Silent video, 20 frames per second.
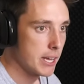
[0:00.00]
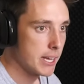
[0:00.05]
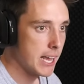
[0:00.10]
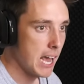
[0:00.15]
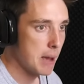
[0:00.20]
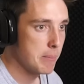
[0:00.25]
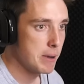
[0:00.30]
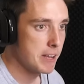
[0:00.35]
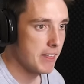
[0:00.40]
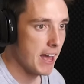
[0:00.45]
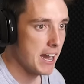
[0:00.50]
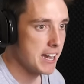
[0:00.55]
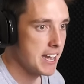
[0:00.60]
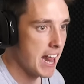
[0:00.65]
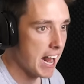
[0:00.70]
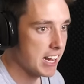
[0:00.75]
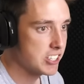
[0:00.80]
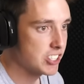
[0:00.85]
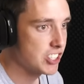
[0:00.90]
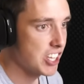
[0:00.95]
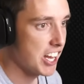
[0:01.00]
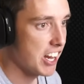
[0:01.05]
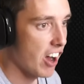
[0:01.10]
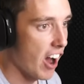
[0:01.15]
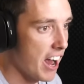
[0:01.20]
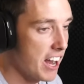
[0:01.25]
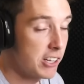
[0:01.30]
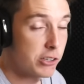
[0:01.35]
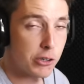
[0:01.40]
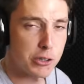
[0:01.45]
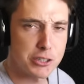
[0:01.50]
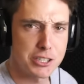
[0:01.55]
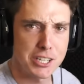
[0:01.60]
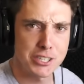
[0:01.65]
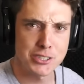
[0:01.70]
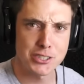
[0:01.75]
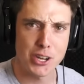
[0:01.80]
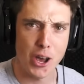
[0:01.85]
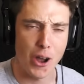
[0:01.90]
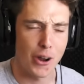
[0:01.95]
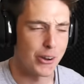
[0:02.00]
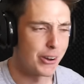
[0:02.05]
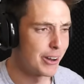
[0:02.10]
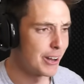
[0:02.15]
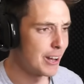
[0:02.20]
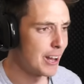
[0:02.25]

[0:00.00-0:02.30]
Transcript: Get me that next thing. I unlocked disco.